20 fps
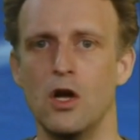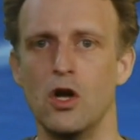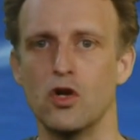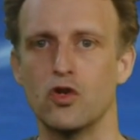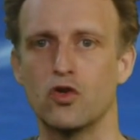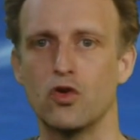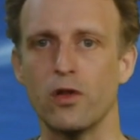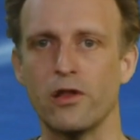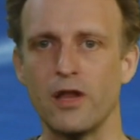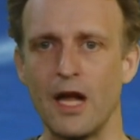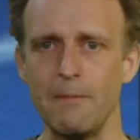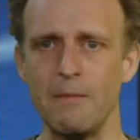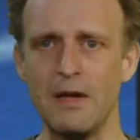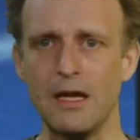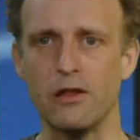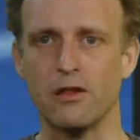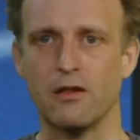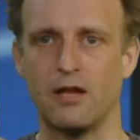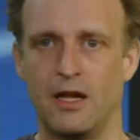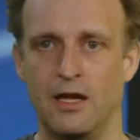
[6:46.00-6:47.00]
To some
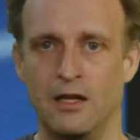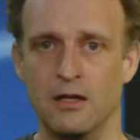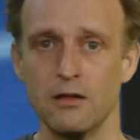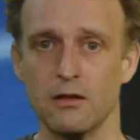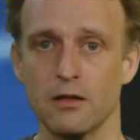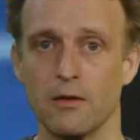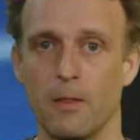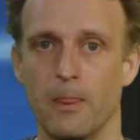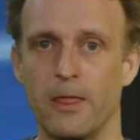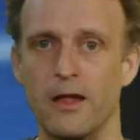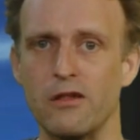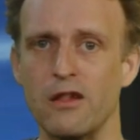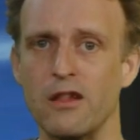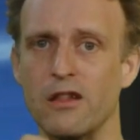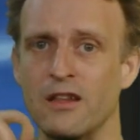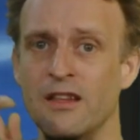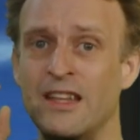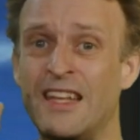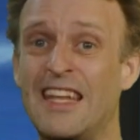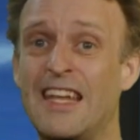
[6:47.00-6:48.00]
extent, this is
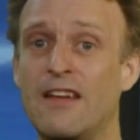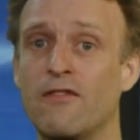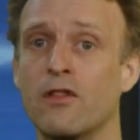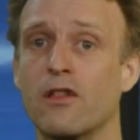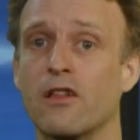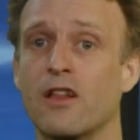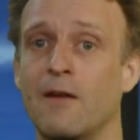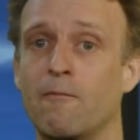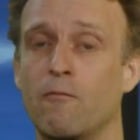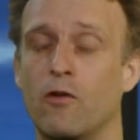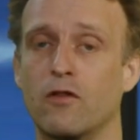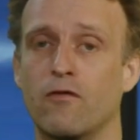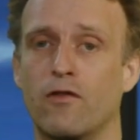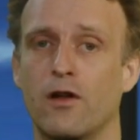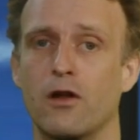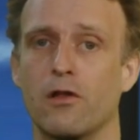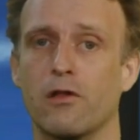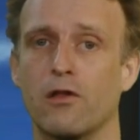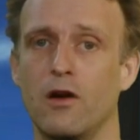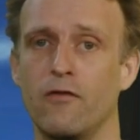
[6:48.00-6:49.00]
an even somewhat
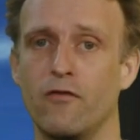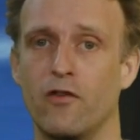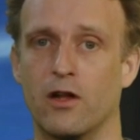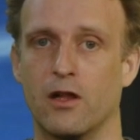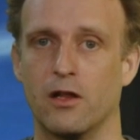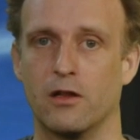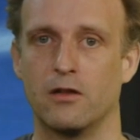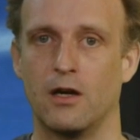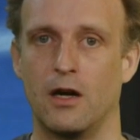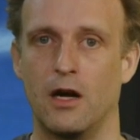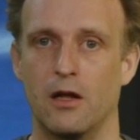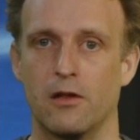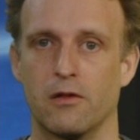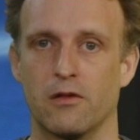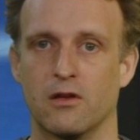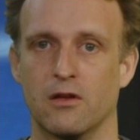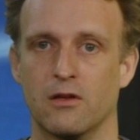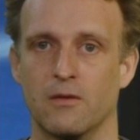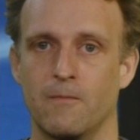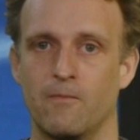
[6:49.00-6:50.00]
philosophical
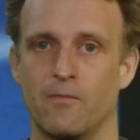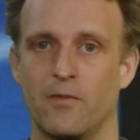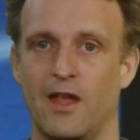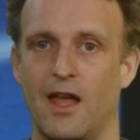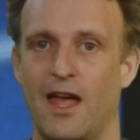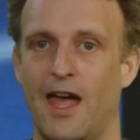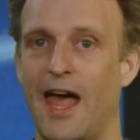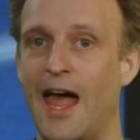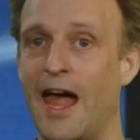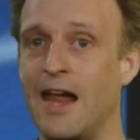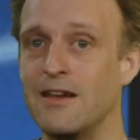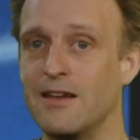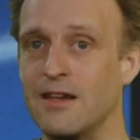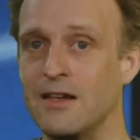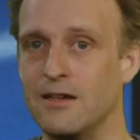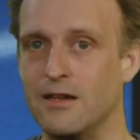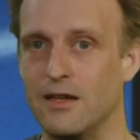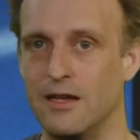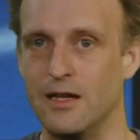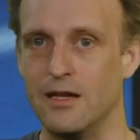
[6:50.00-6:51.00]
task. And
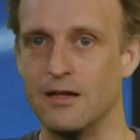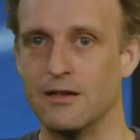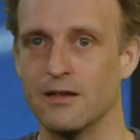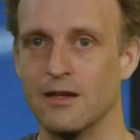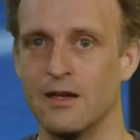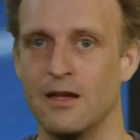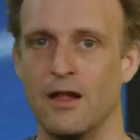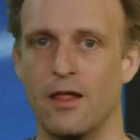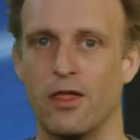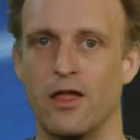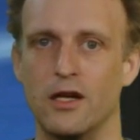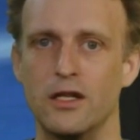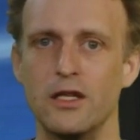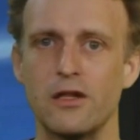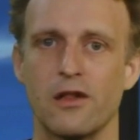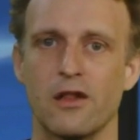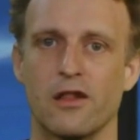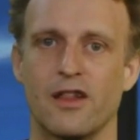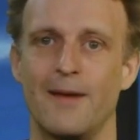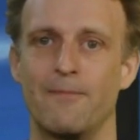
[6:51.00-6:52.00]
indeed, there is
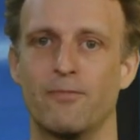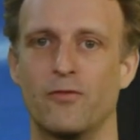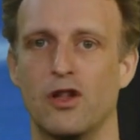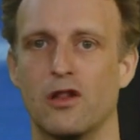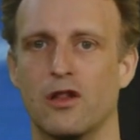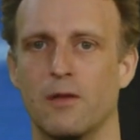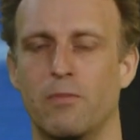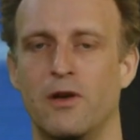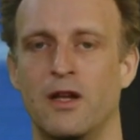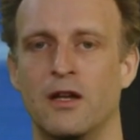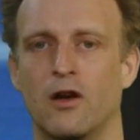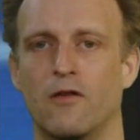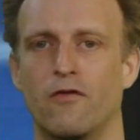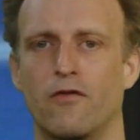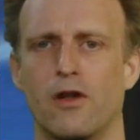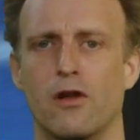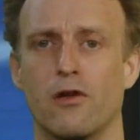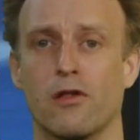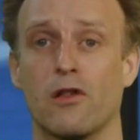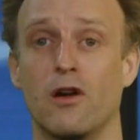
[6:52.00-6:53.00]
a subdiscipline of
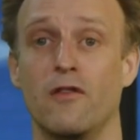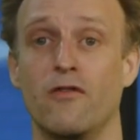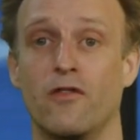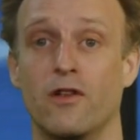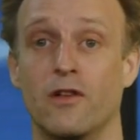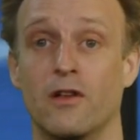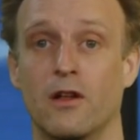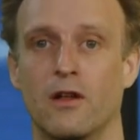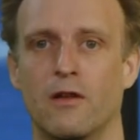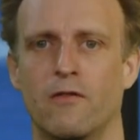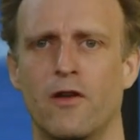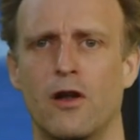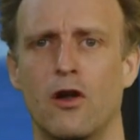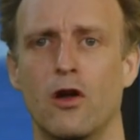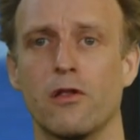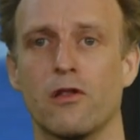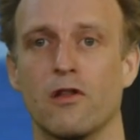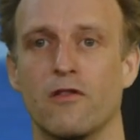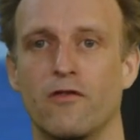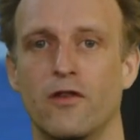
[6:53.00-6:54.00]

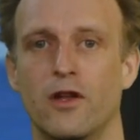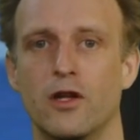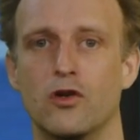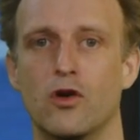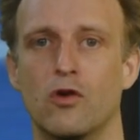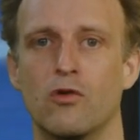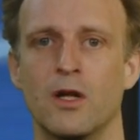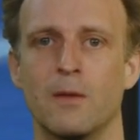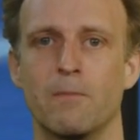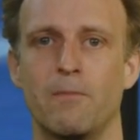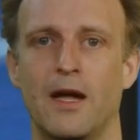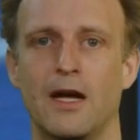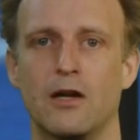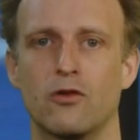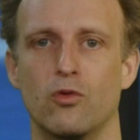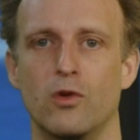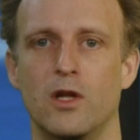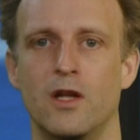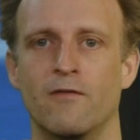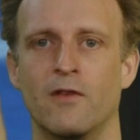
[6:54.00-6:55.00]
philosophy going back
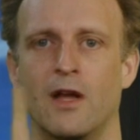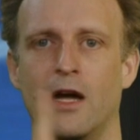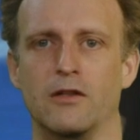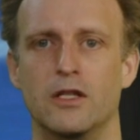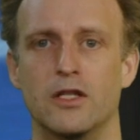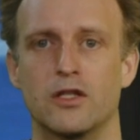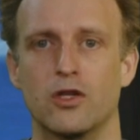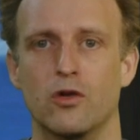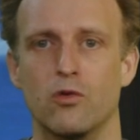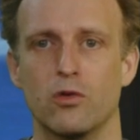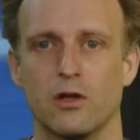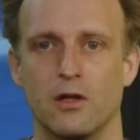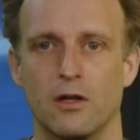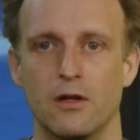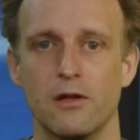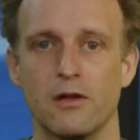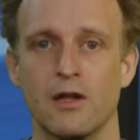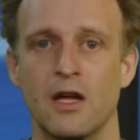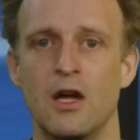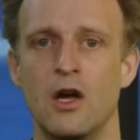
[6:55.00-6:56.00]
to even
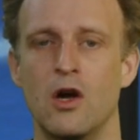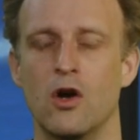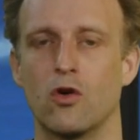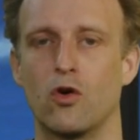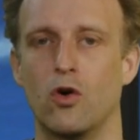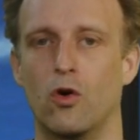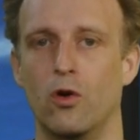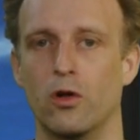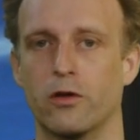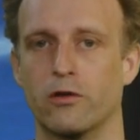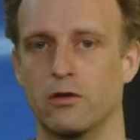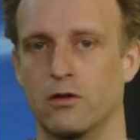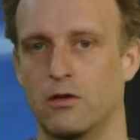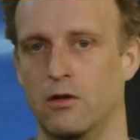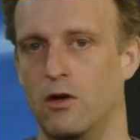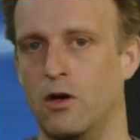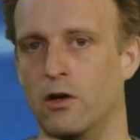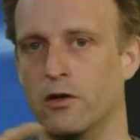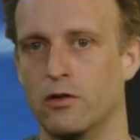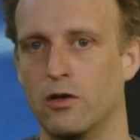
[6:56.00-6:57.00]
Aristoteles called
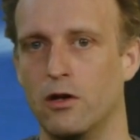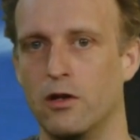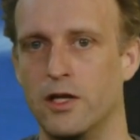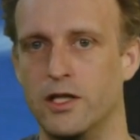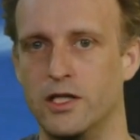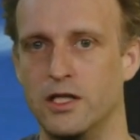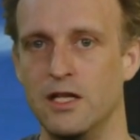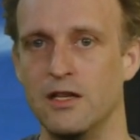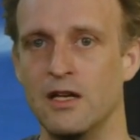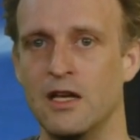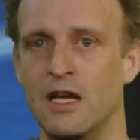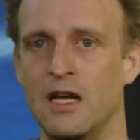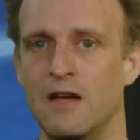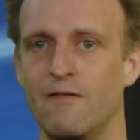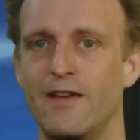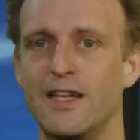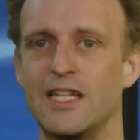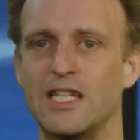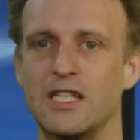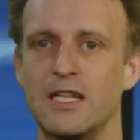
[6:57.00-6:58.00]
ontology,
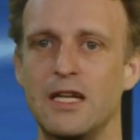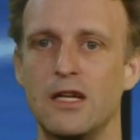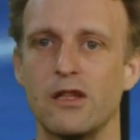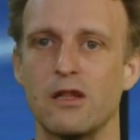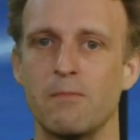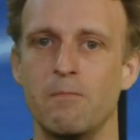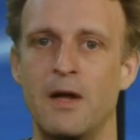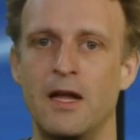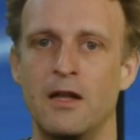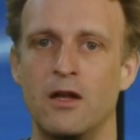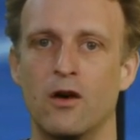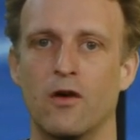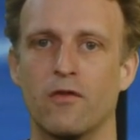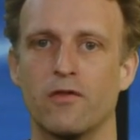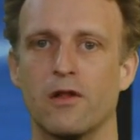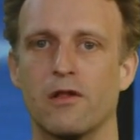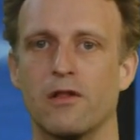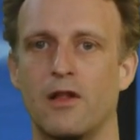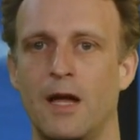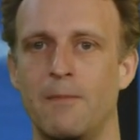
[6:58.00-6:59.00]
which shares many of
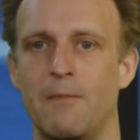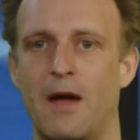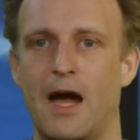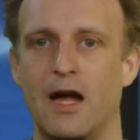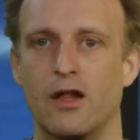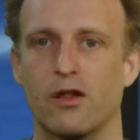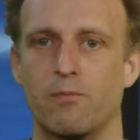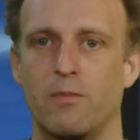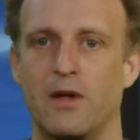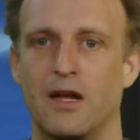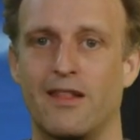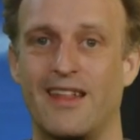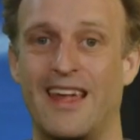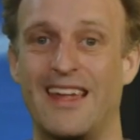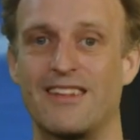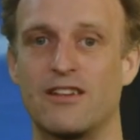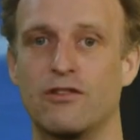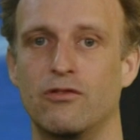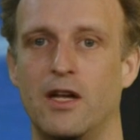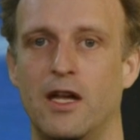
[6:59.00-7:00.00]
the same aspects
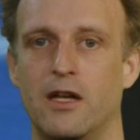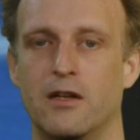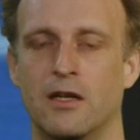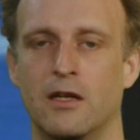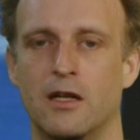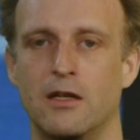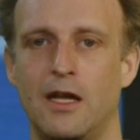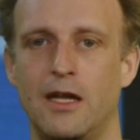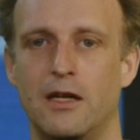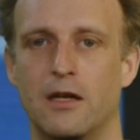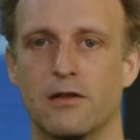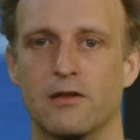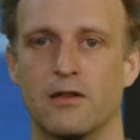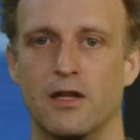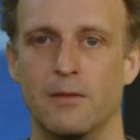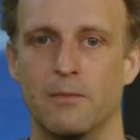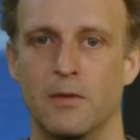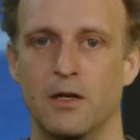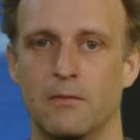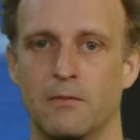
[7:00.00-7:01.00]
as creating a data
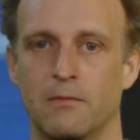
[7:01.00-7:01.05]
schema,